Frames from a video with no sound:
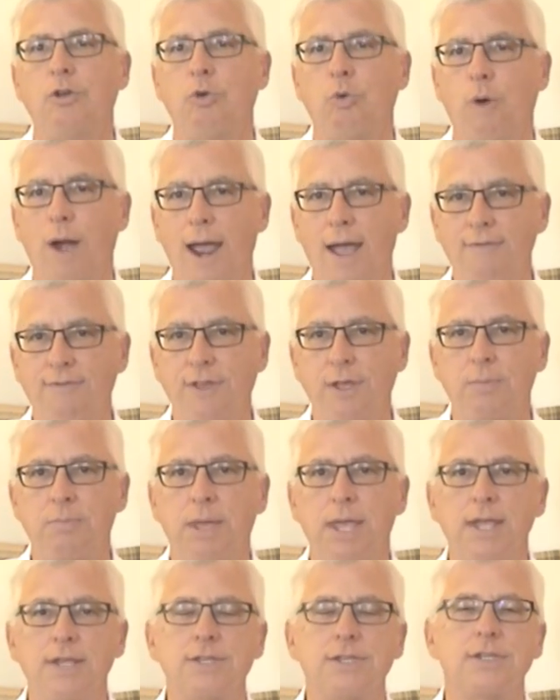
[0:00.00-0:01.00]
graphic
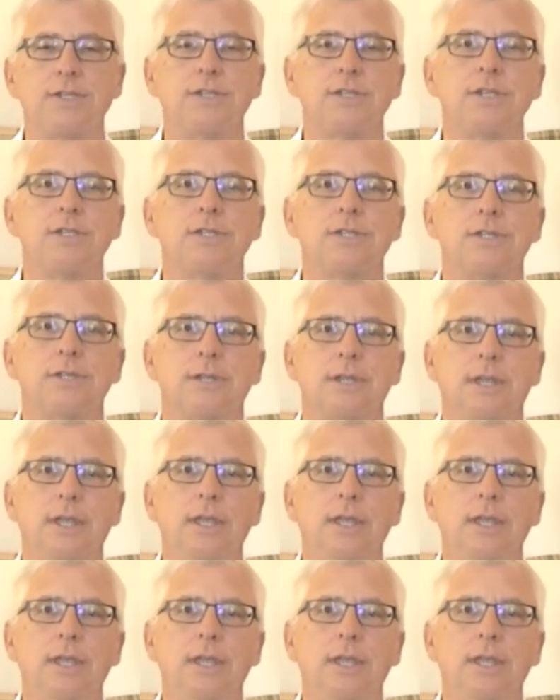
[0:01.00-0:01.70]
basis is